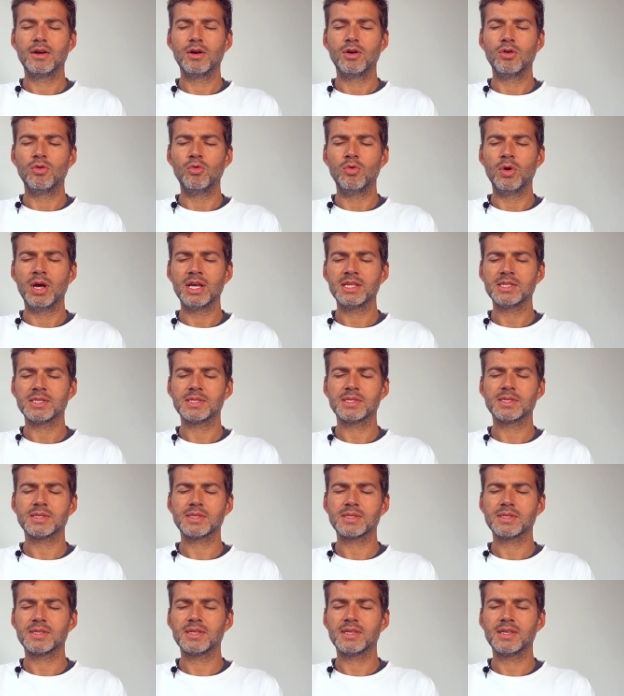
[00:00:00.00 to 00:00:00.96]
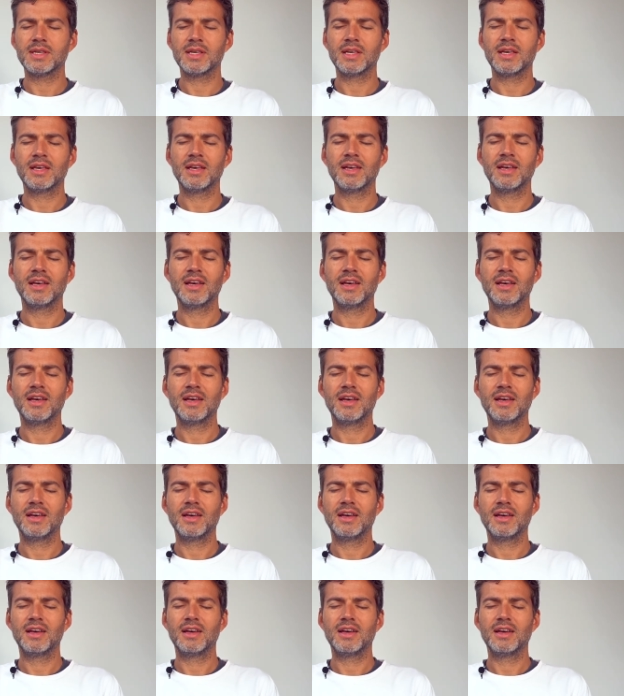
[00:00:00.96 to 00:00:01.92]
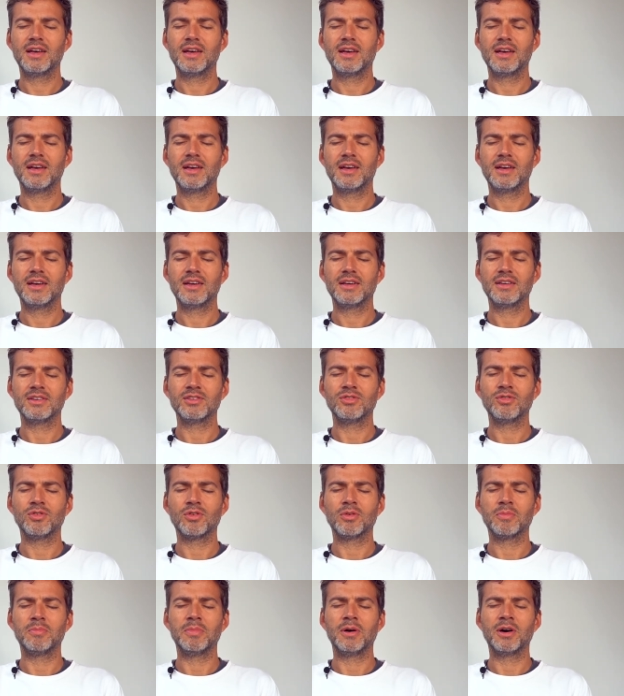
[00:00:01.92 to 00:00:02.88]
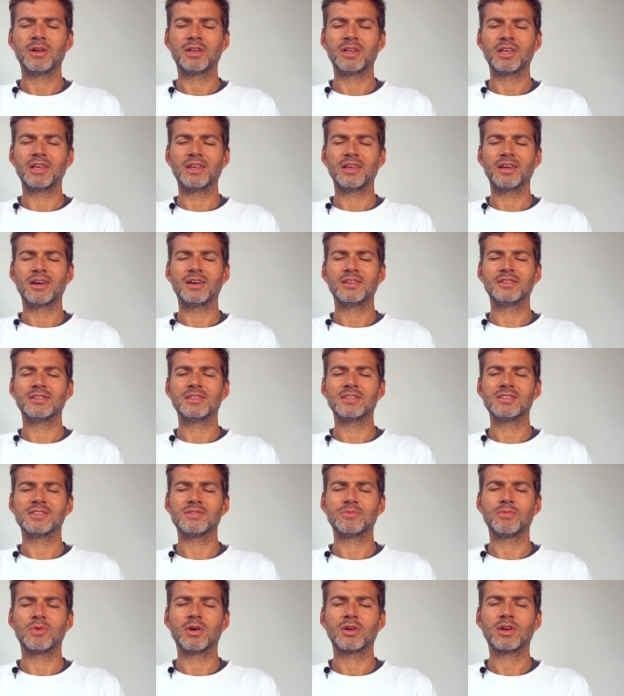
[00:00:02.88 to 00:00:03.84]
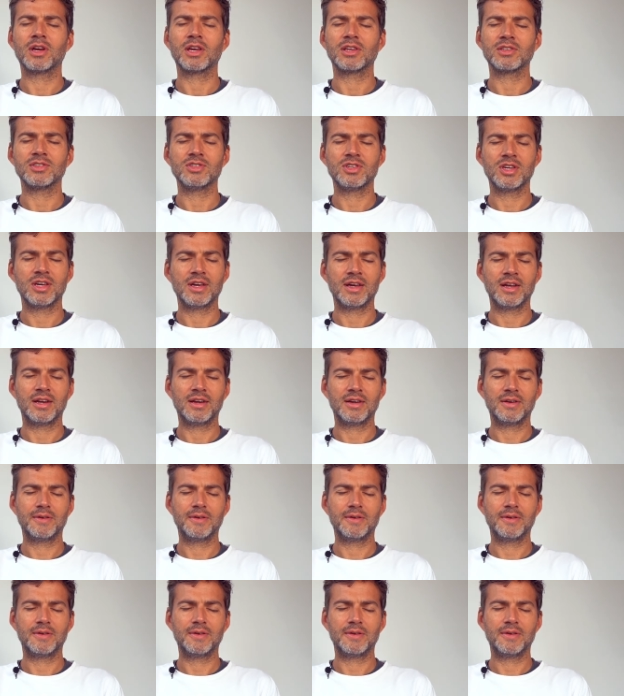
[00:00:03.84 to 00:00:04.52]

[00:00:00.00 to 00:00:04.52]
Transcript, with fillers: Rest your body on this rocking chair.